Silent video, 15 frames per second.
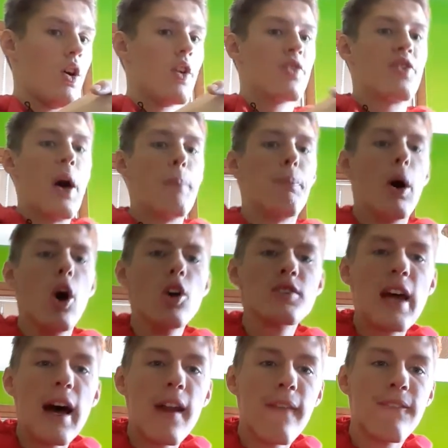The Bulls
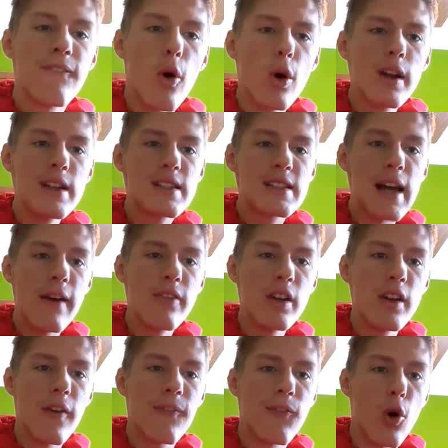had a
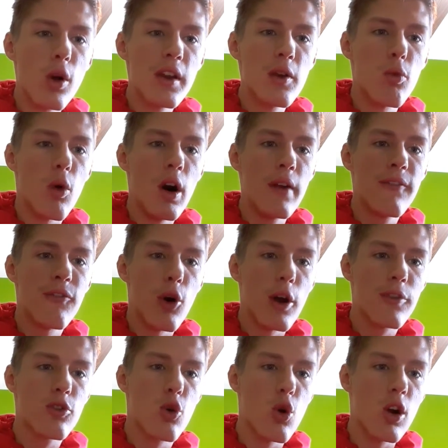47-41
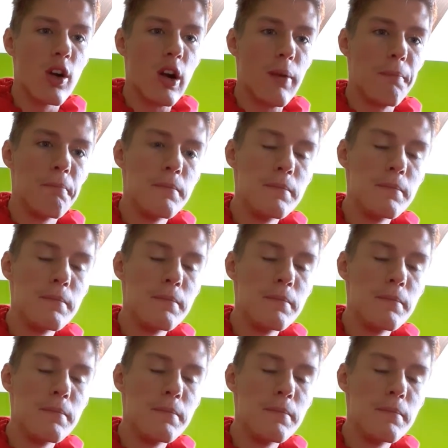fourth quarter